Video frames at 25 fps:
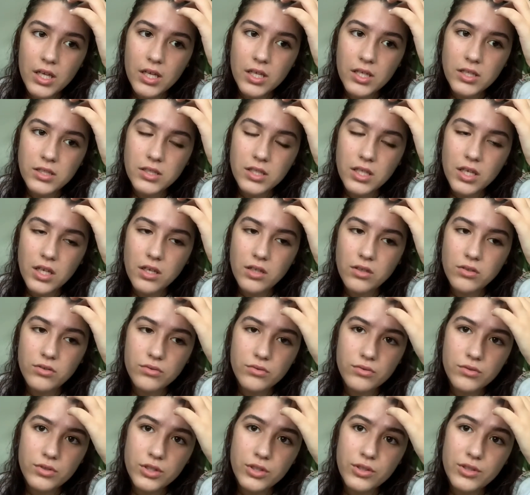
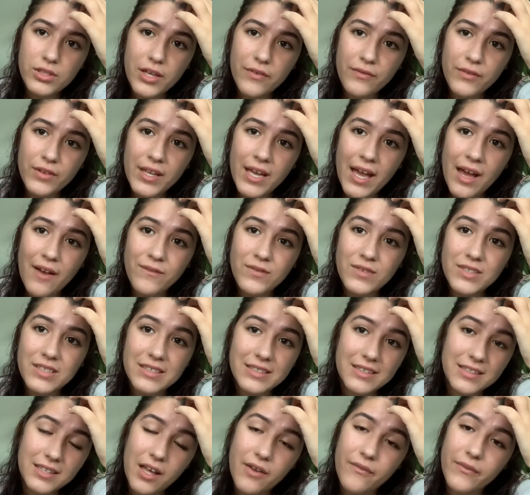So you definitely have to
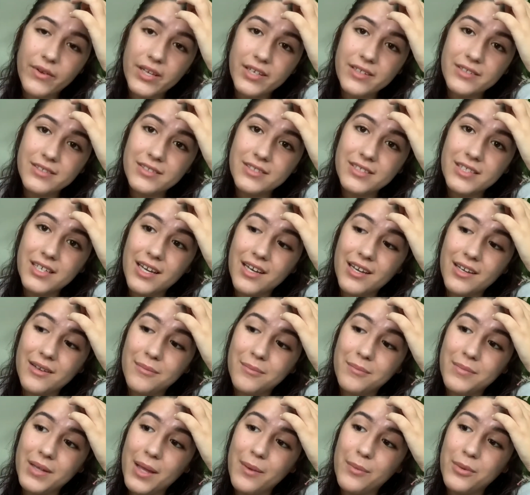love it to
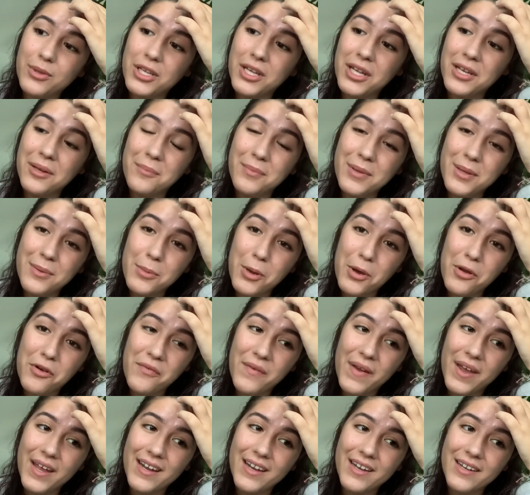be able to be
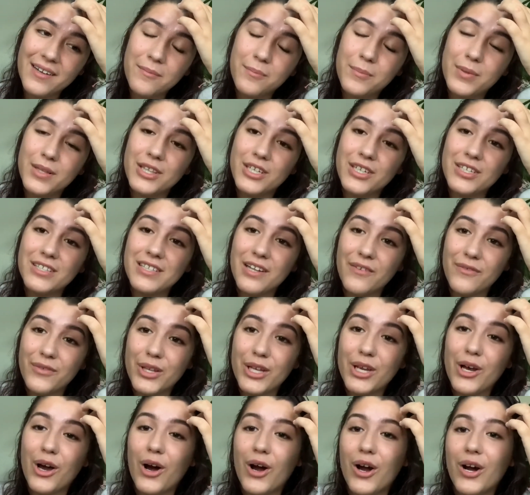motivated, but there
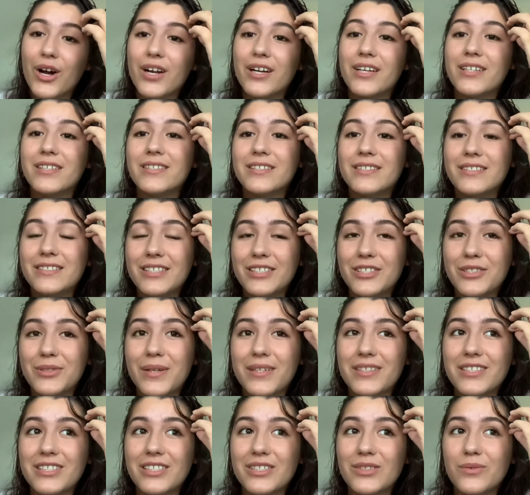definitely are
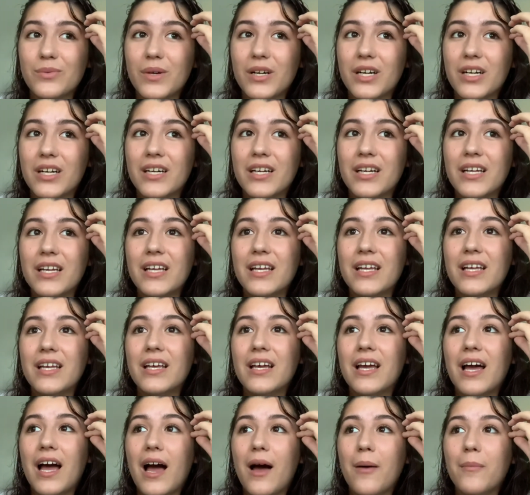situations where
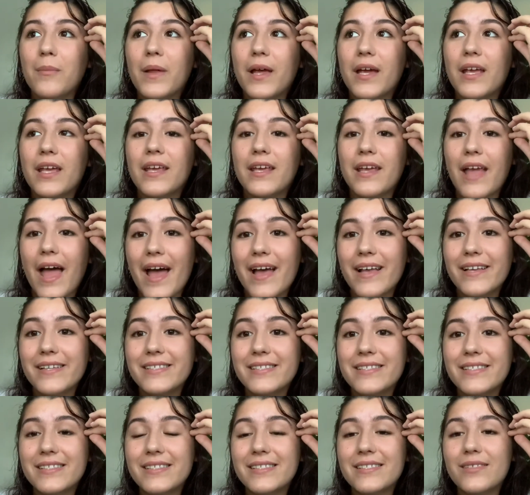I'm like,
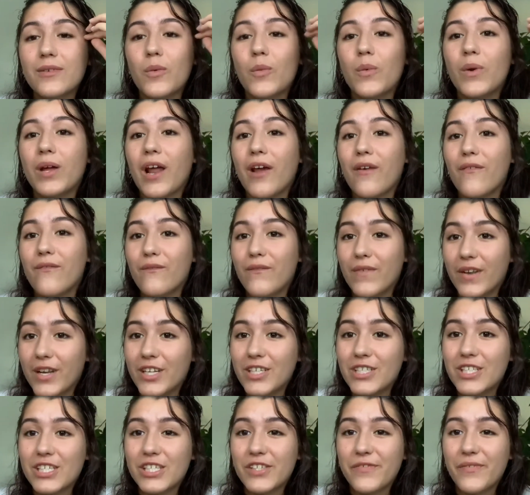yes, when I finish
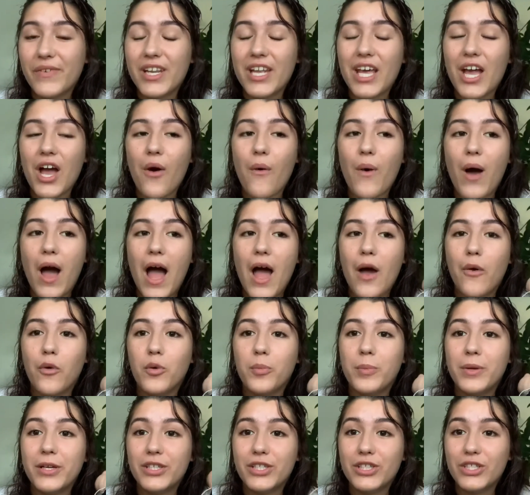this video, I will
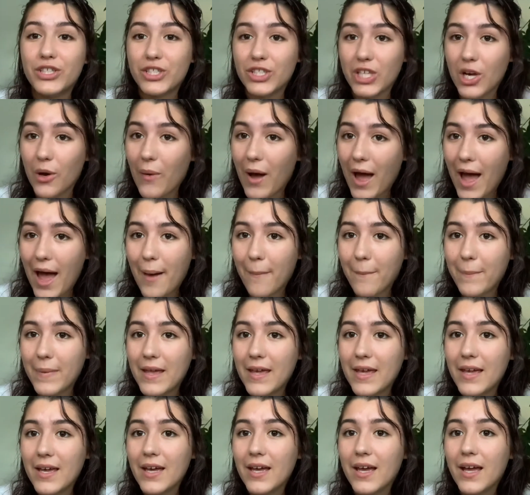be so
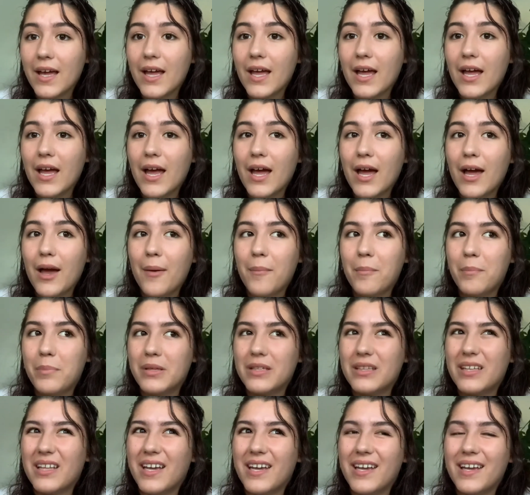happy, but
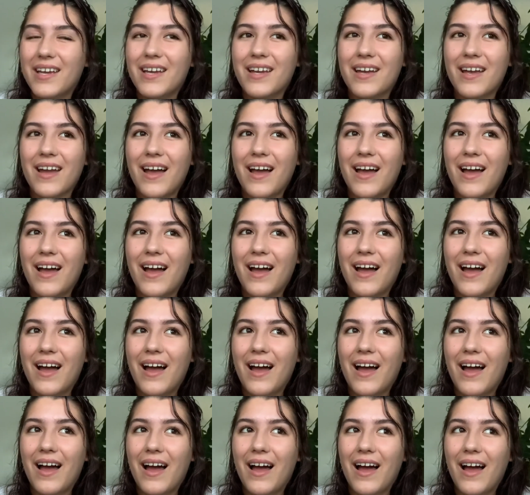like,
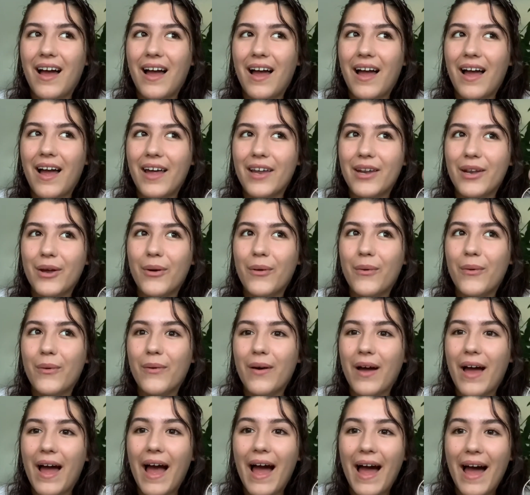I don't
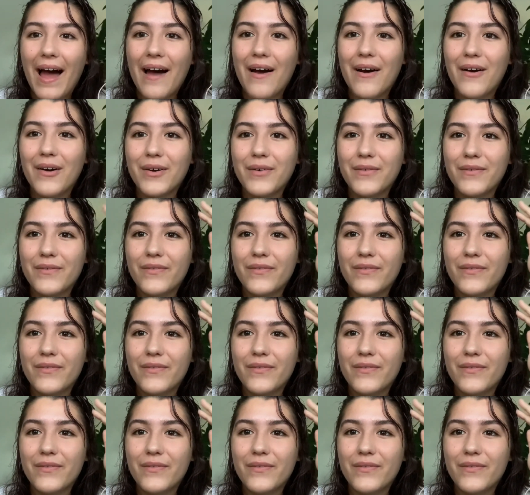have